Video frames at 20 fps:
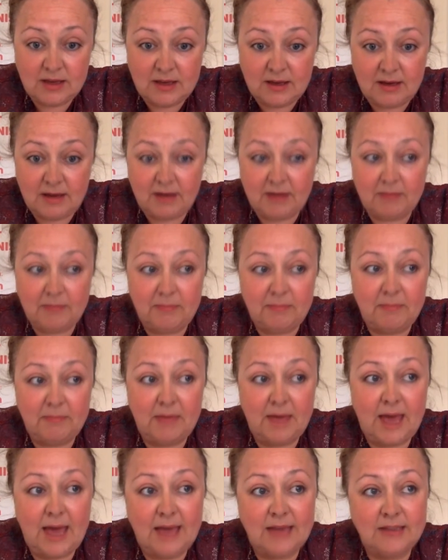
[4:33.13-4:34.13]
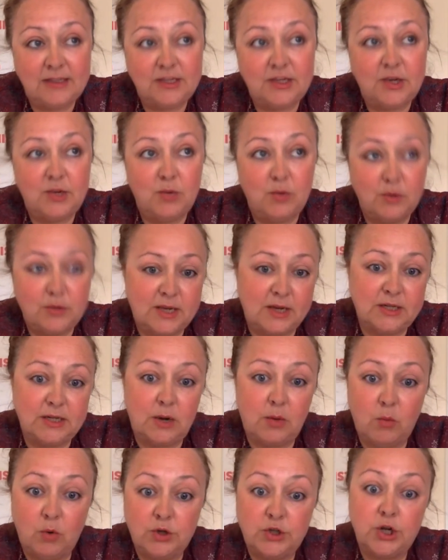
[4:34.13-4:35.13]
And you also
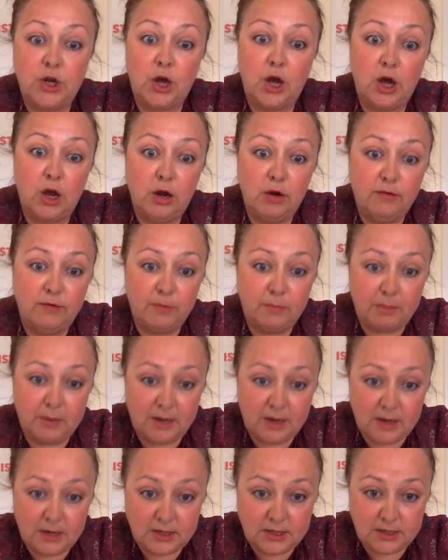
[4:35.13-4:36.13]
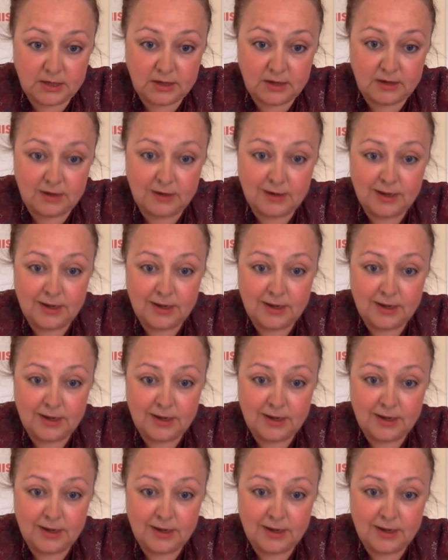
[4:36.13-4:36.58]
don't want to overburden